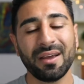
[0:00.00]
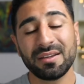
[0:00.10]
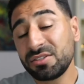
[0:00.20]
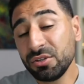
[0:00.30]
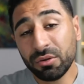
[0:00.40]

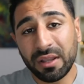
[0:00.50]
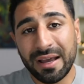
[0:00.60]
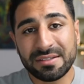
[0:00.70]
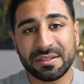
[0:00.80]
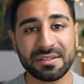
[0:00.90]
is
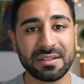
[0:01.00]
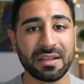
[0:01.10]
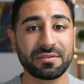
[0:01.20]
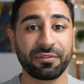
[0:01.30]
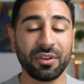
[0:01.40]
utilized these
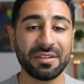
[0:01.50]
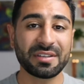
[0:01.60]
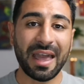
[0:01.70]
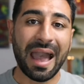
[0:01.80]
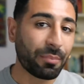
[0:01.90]
days for
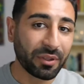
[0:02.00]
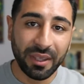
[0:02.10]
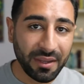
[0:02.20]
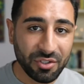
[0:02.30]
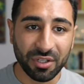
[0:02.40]
these
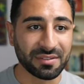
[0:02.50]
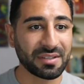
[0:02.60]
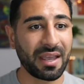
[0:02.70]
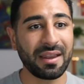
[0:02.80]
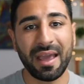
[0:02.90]

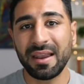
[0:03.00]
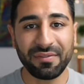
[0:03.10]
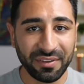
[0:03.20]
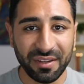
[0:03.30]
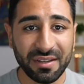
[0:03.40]
applications and
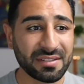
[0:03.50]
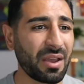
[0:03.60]
NFTs.